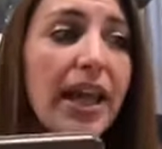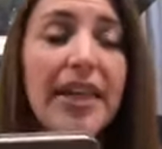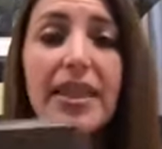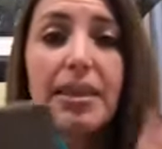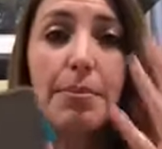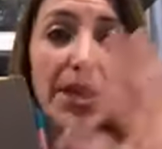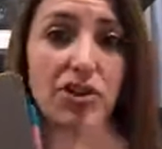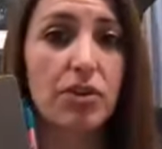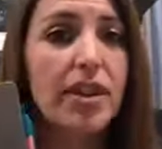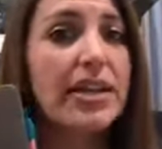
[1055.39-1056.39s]
and then the
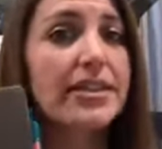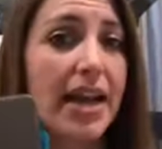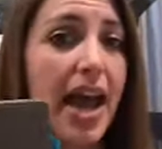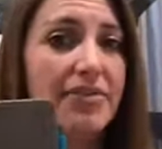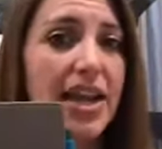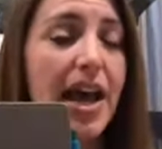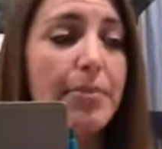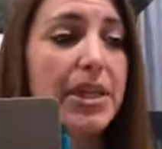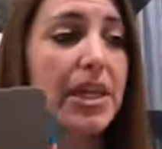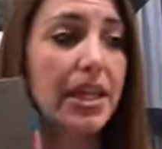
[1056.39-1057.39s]
major things that have to
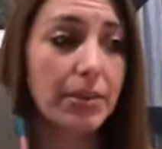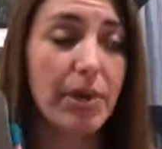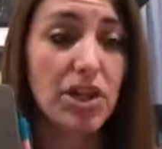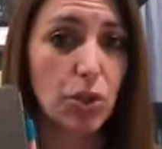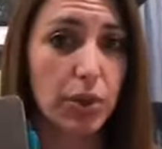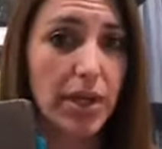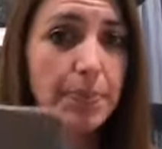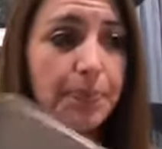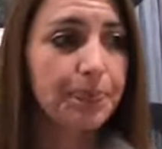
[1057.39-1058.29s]
happen in my story.